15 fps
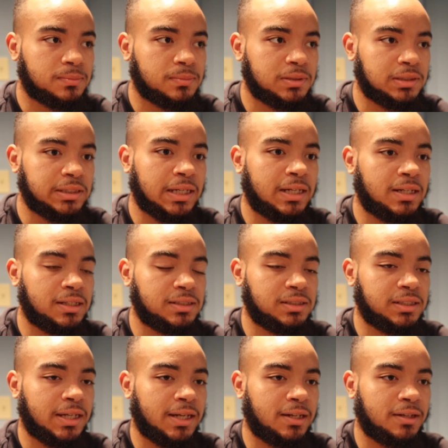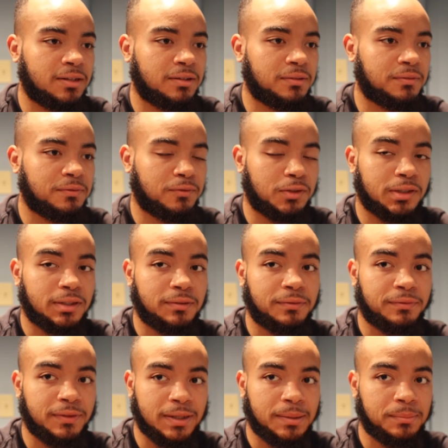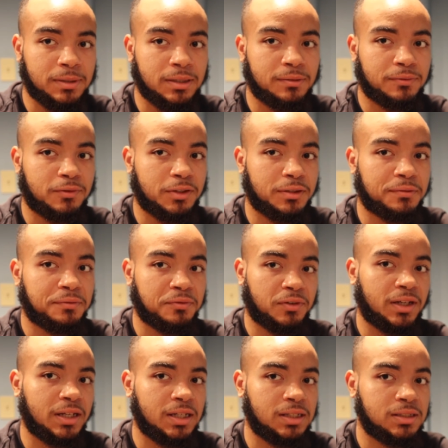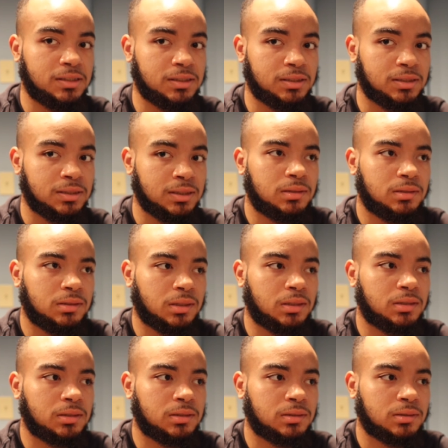setting a standard for your family, for your friends. Just